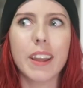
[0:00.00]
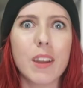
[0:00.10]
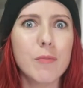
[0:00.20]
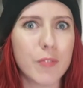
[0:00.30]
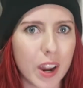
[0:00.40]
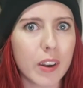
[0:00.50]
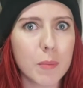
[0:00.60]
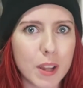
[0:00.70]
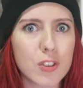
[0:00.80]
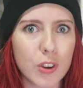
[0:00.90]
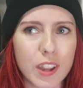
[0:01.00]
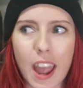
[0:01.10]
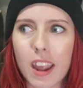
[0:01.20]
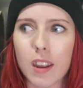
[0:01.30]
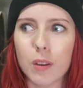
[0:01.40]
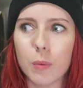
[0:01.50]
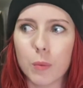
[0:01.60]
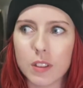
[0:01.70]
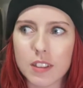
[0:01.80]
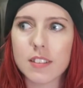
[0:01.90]
Like, I'm very much okay
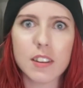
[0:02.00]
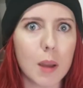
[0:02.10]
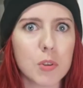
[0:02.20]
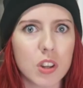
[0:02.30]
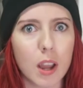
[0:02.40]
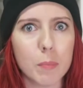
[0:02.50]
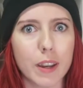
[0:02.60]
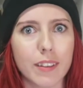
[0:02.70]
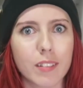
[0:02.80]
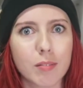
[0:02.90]
with this adaptation happening.